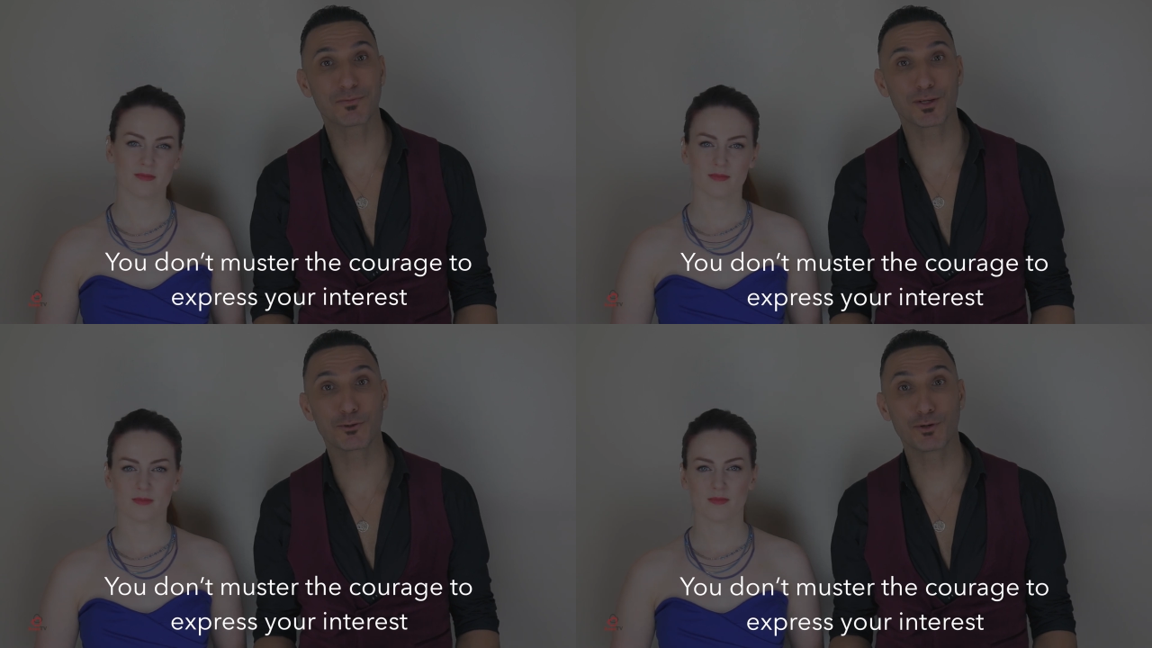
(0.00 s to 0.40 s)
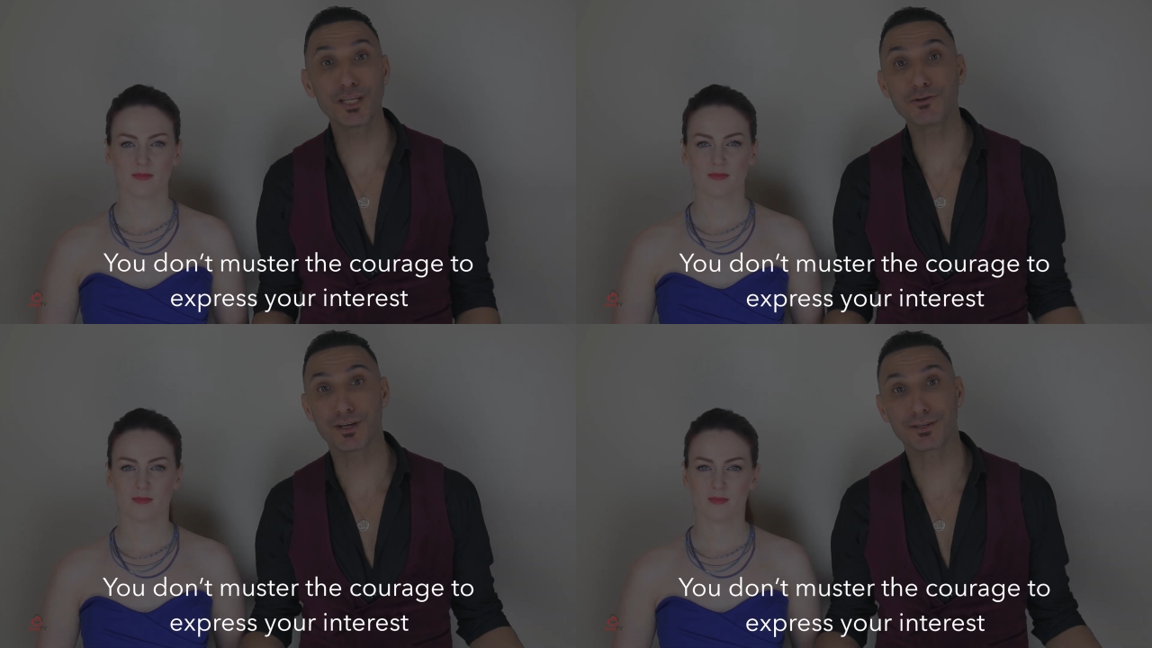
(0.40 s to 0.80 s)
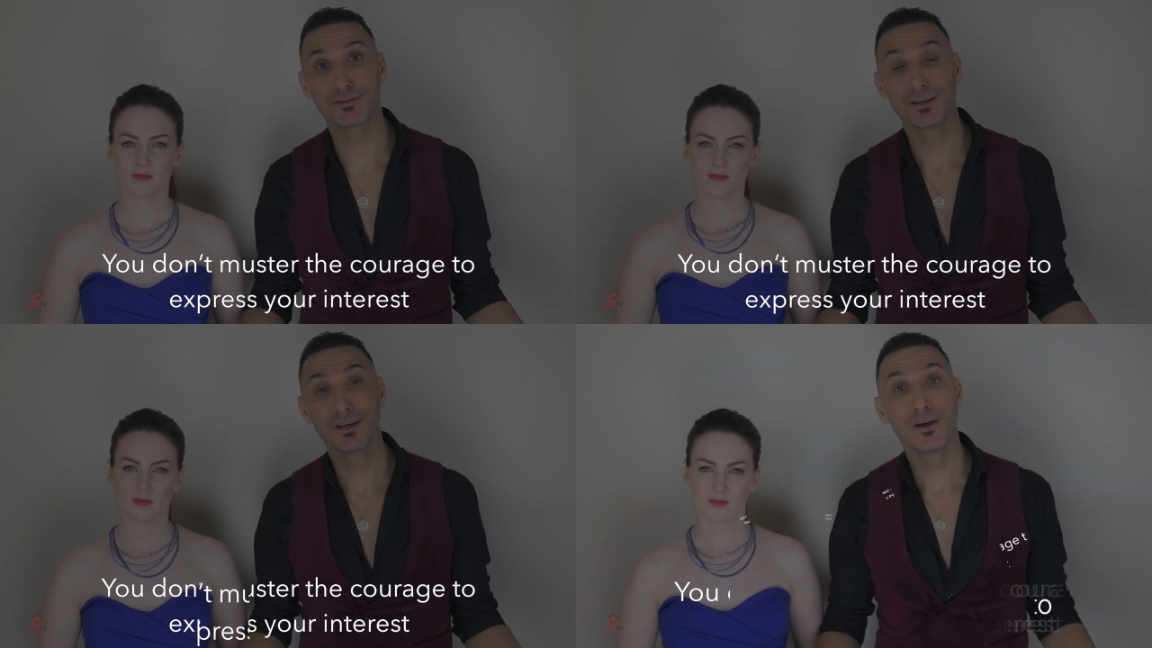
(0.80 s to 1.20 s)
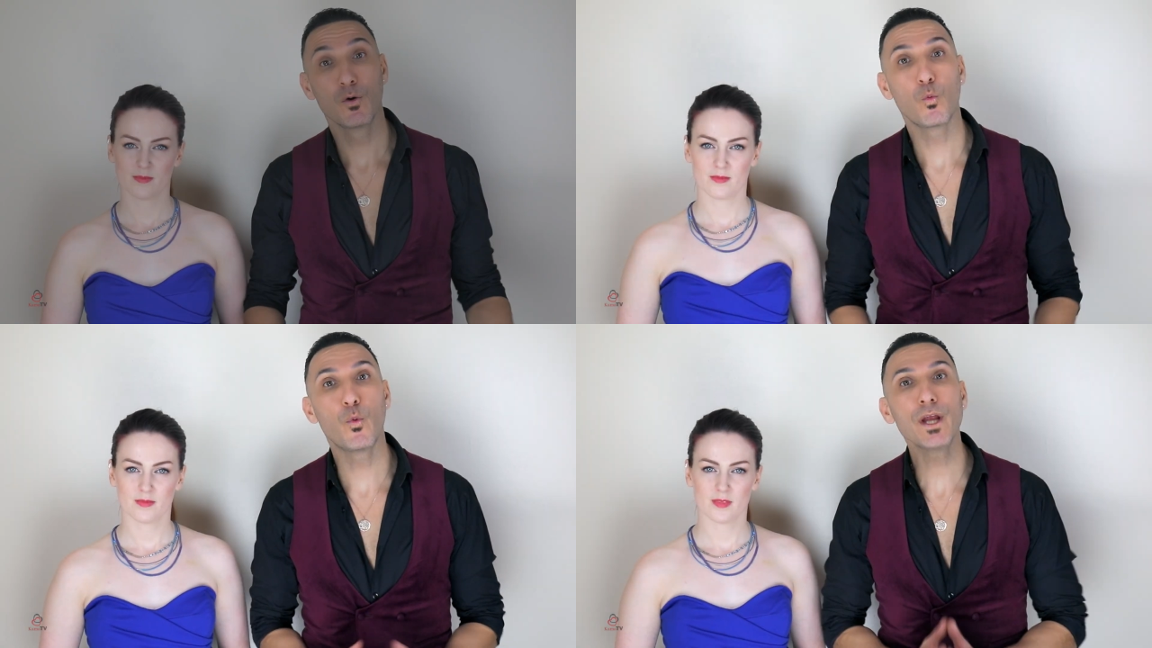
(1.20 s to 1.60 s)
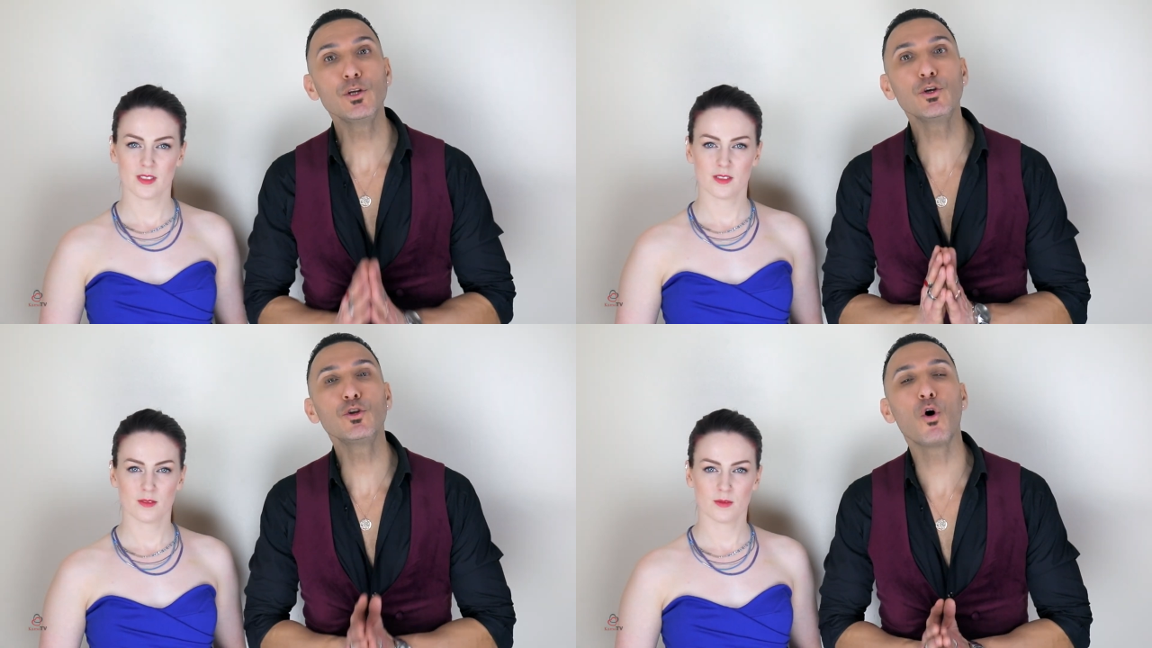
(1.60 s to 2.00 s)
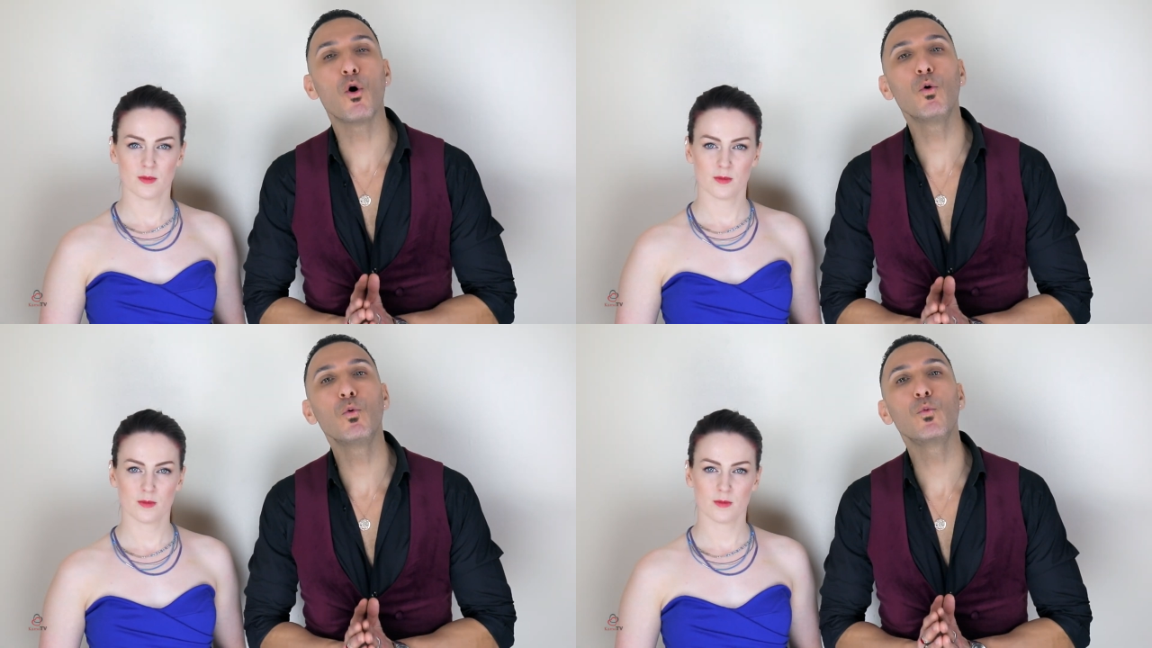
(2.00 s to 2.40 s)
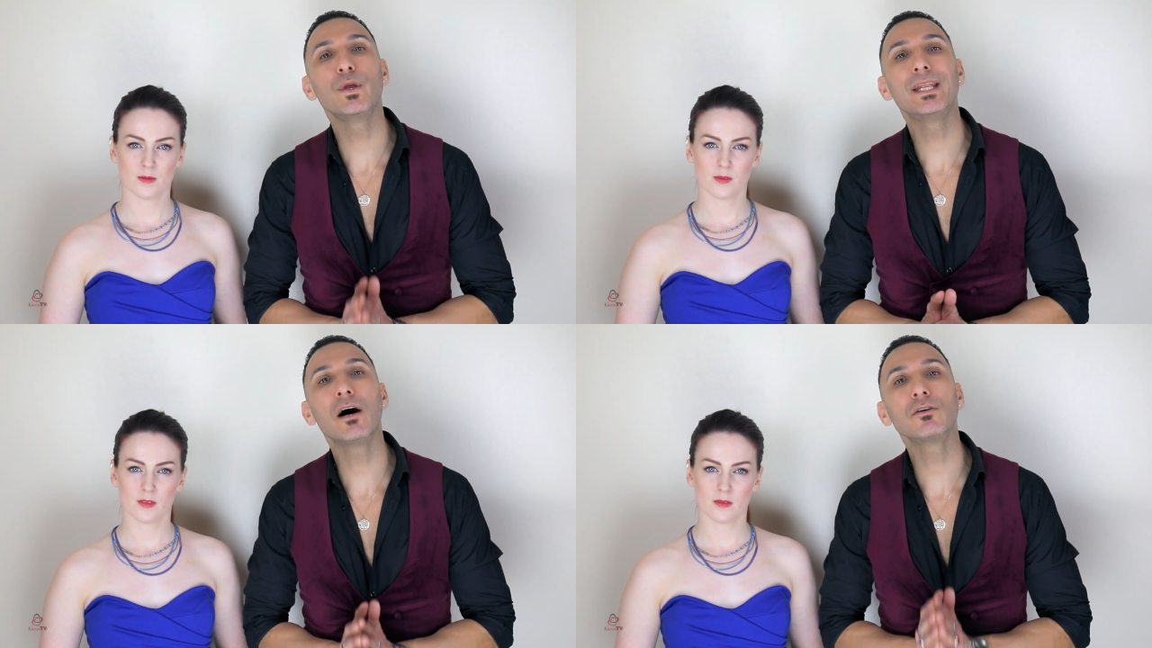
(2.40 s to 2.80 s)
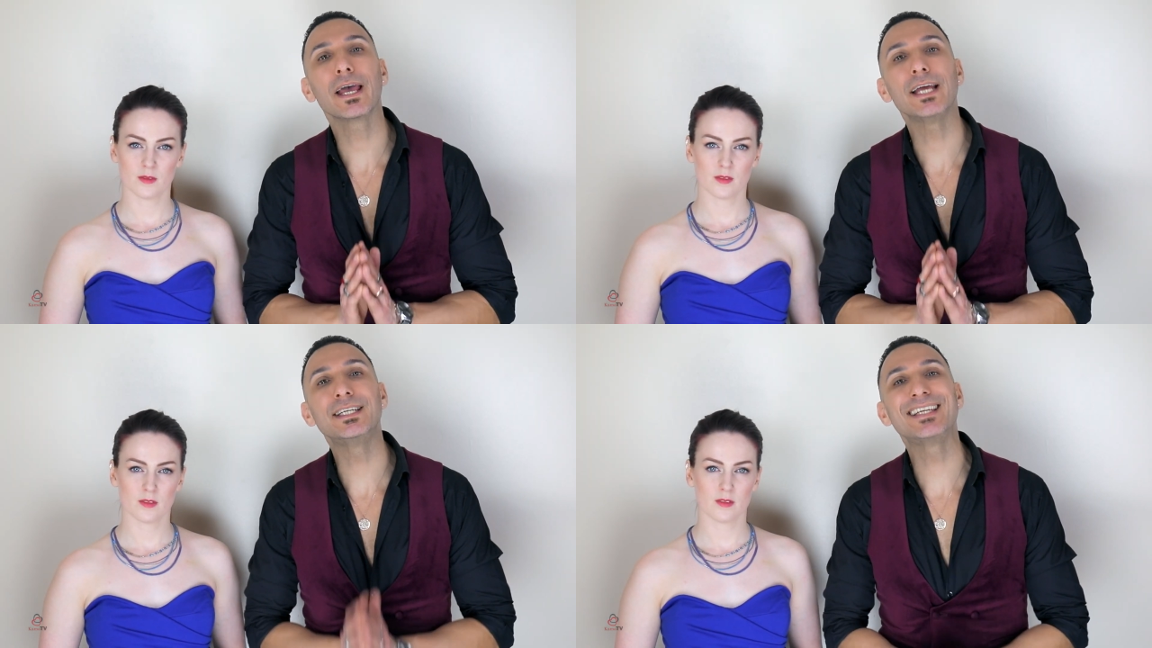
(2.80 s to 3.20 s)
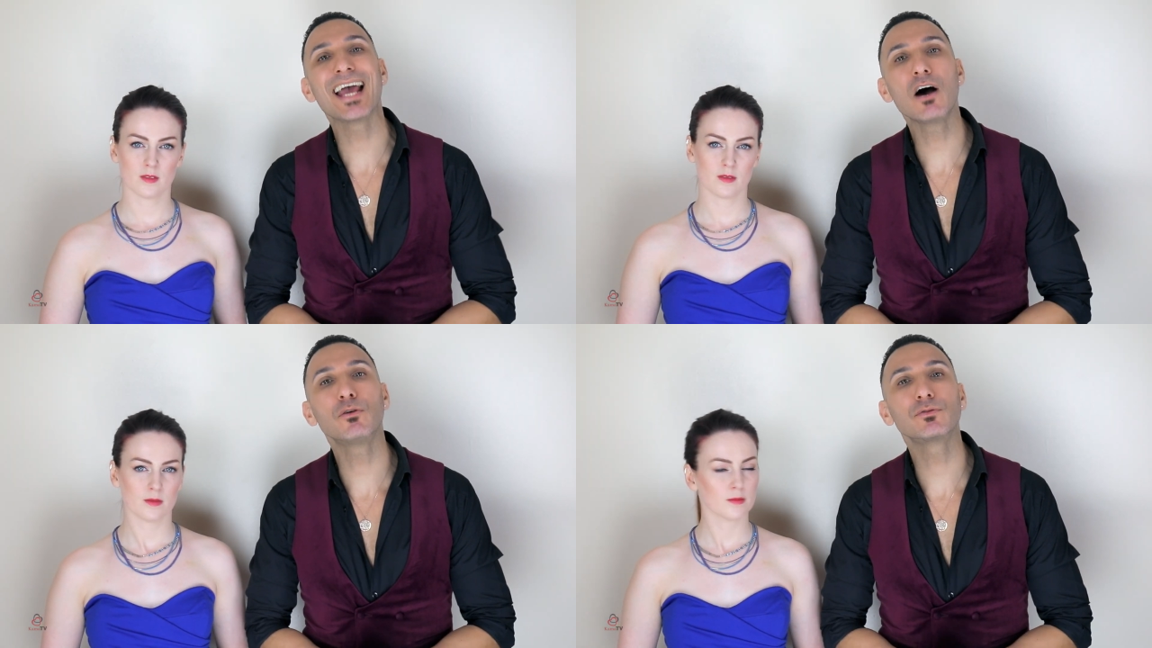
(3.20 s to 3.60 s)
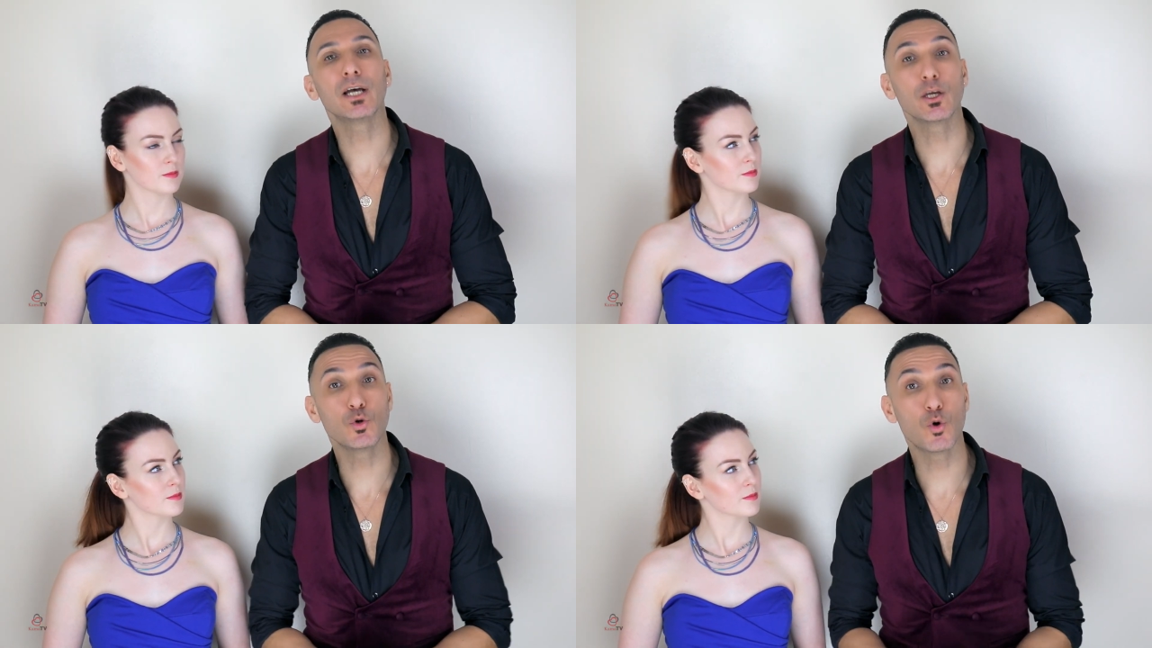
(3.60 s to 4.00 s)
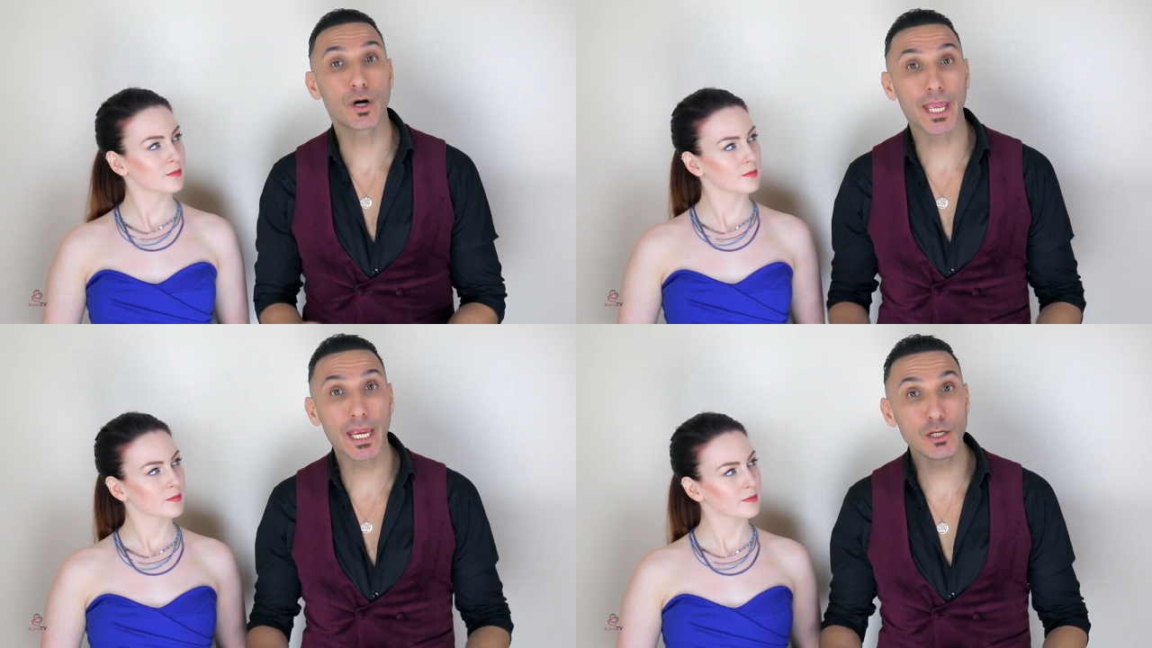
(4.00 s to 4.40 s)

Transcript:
Speaker 1: express your interest. When you know without a doubt that you are